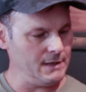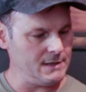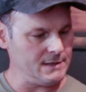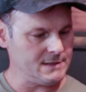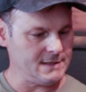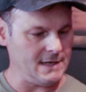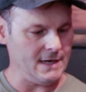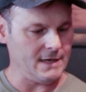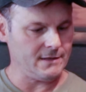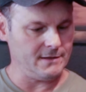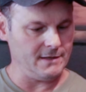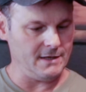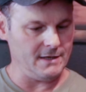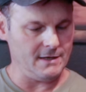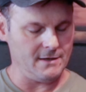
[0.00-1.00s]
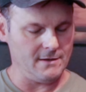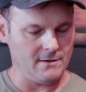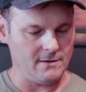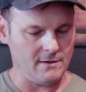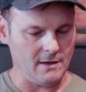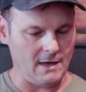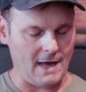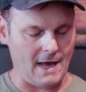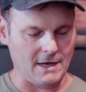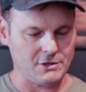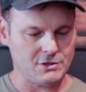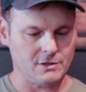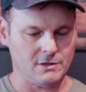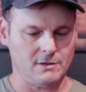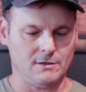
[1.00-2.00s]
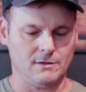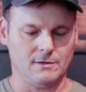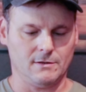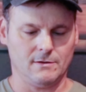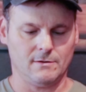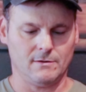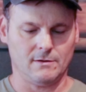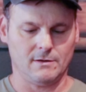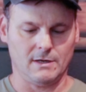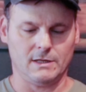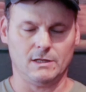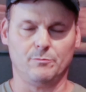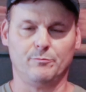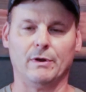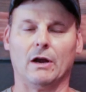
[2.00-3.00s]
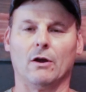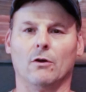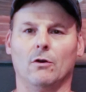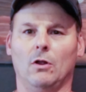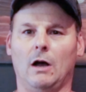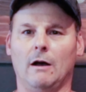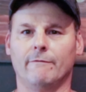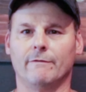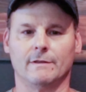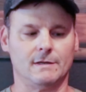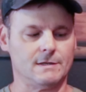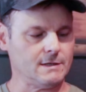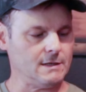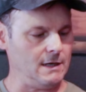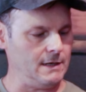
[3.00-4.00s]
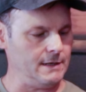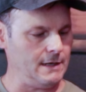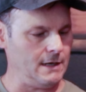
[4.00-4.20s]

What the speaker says: is take the action and the barrel off of this gun.